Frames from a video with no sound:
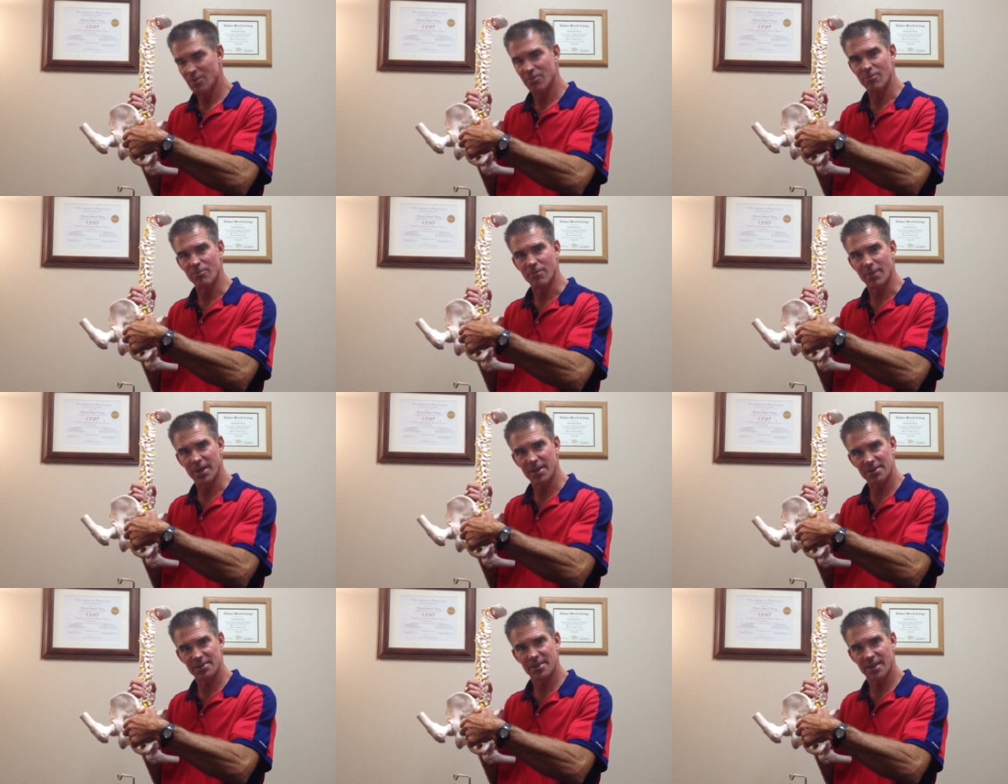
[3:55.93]

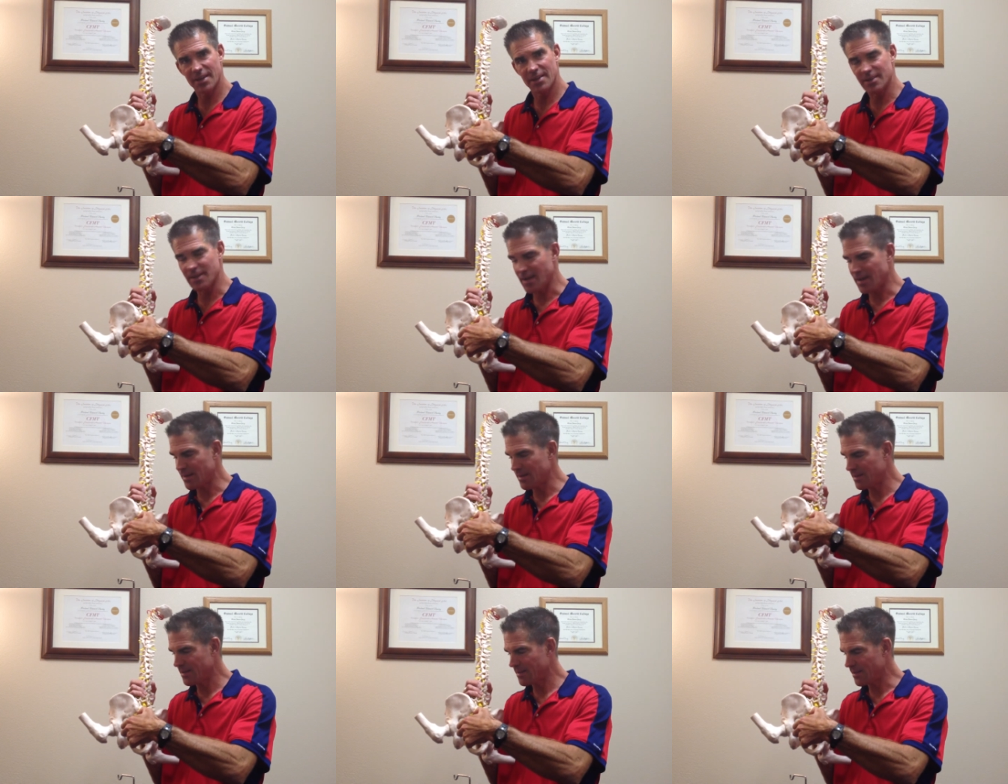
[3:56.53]
Maintain
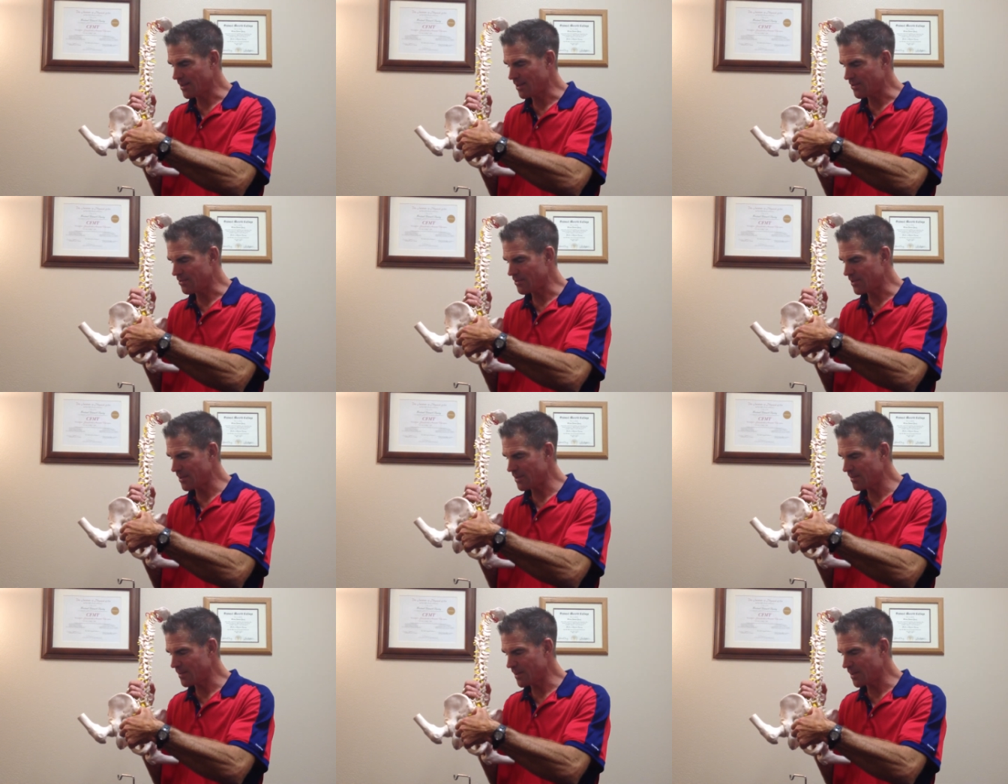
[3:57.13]
that as
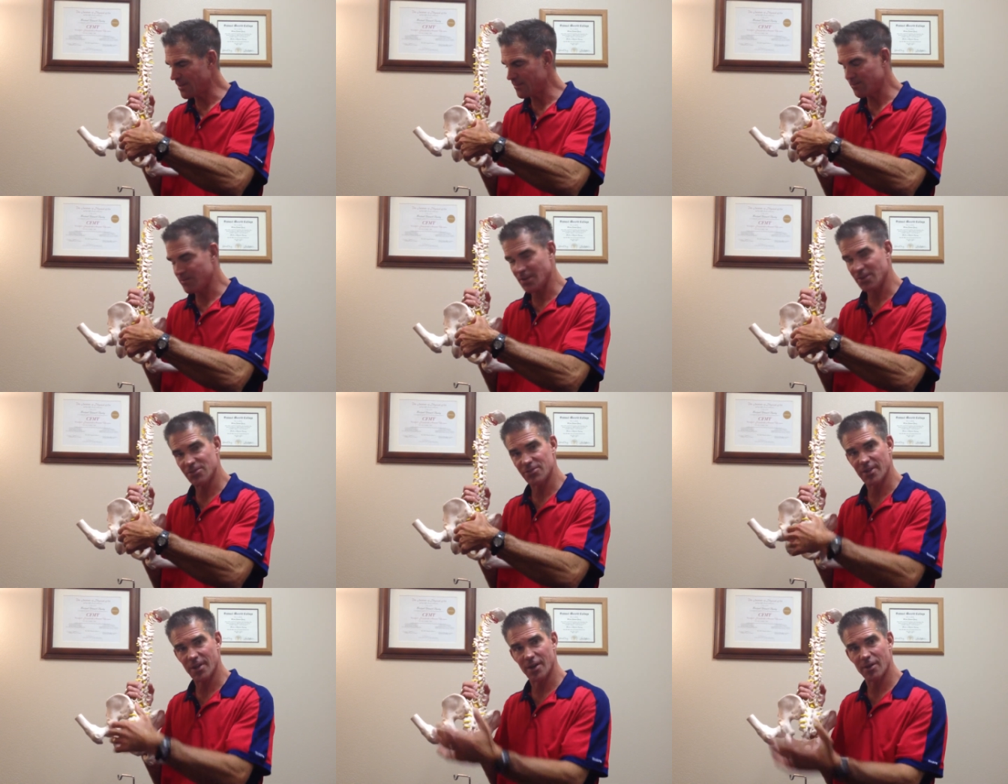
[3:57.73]
they then face
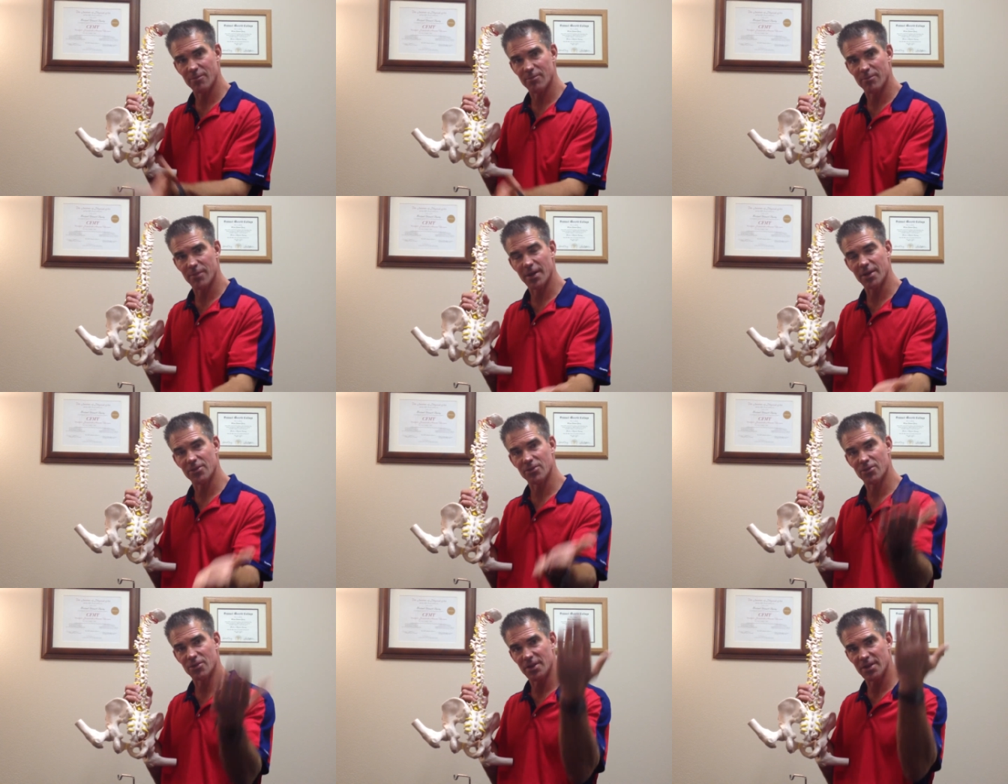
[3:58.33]
down,
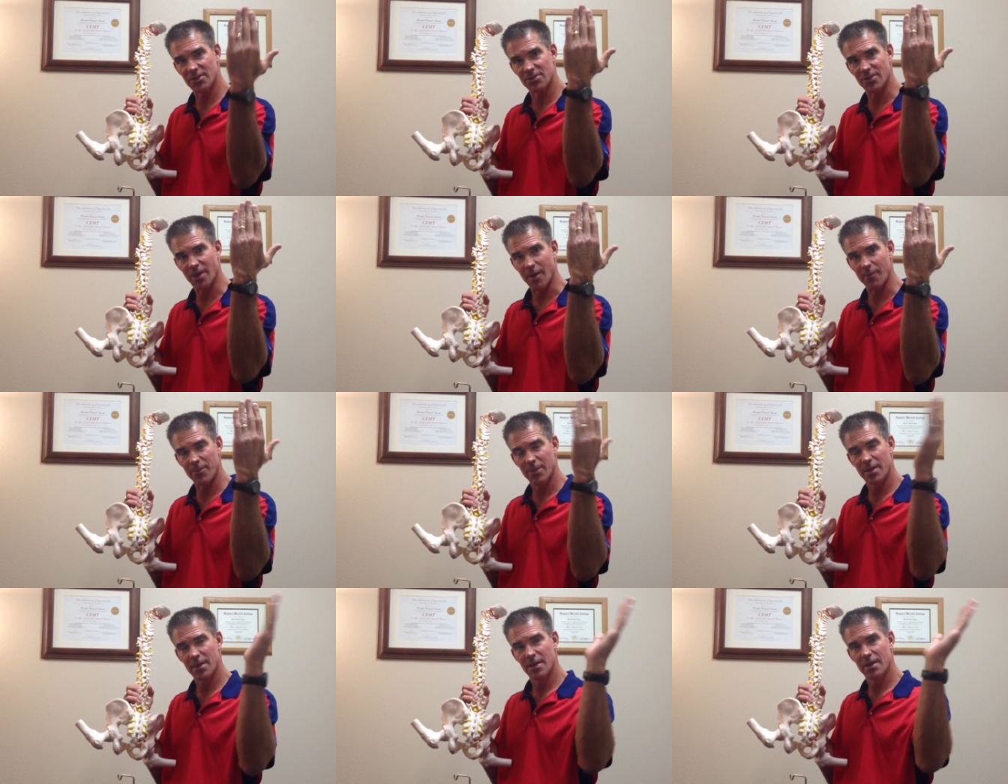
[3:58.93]
bend their knees
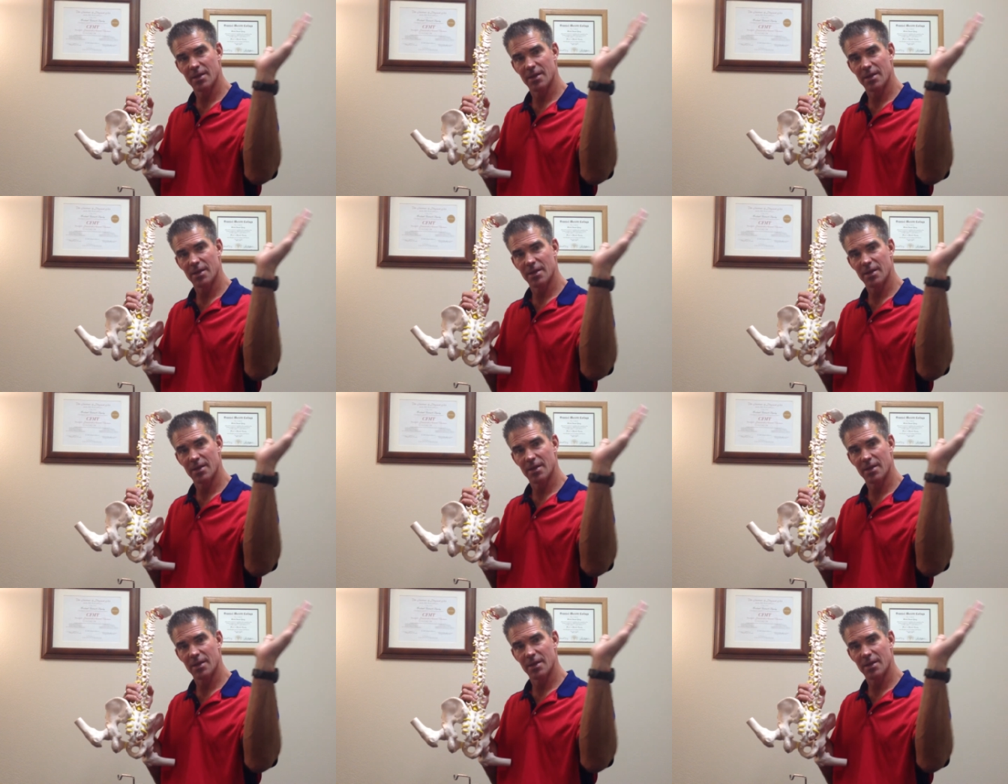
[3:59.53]
up,